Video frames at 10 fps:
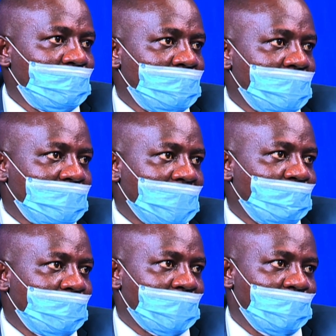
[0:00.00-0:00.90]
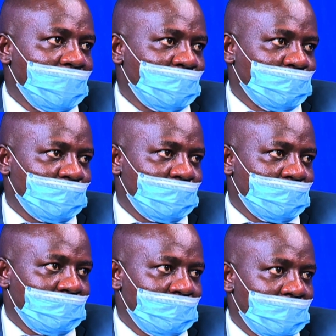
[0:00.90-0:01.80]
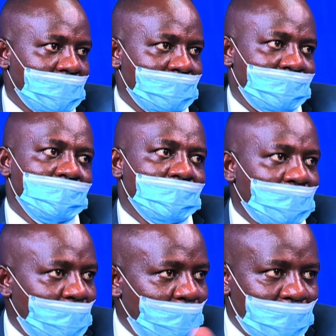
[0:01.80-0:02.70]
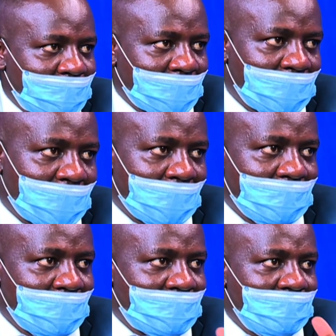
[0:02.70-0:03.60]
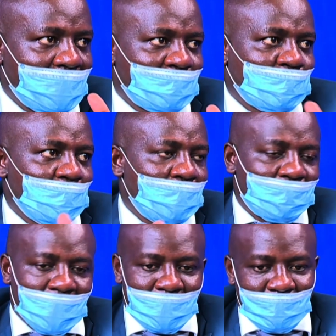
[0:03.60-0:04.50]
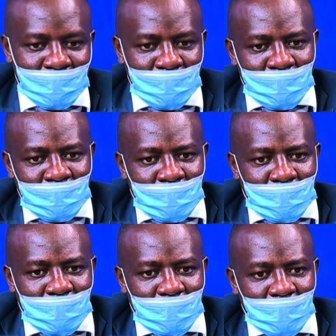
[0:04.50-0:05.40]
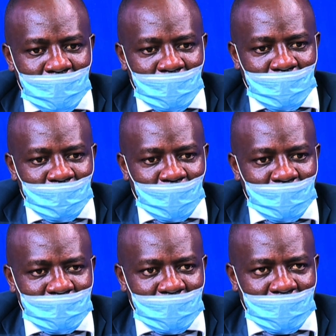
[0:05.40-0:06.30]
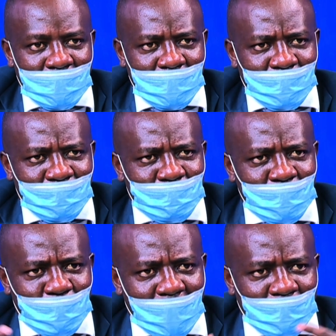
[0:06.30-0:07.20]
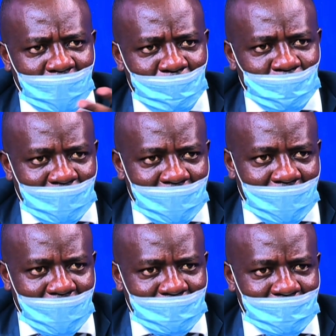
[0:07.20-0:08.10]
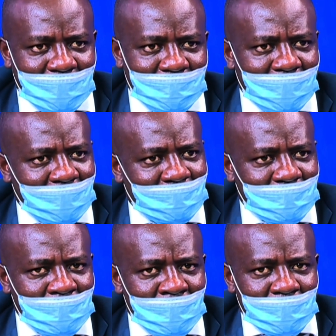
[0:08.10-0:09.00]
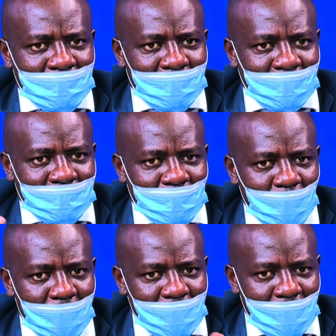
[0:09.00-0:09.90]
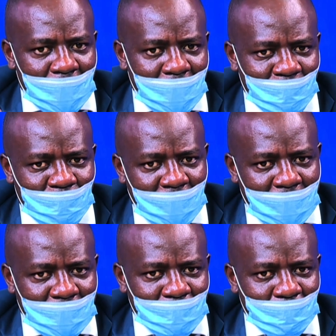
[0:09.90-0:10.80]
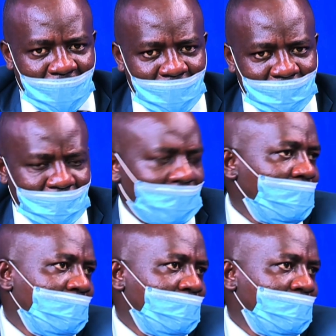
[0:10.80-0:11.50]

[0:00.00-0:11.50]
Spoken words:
set up regulations. Technically, it's just on paper. Because people have come to realize that there is a way an African by nature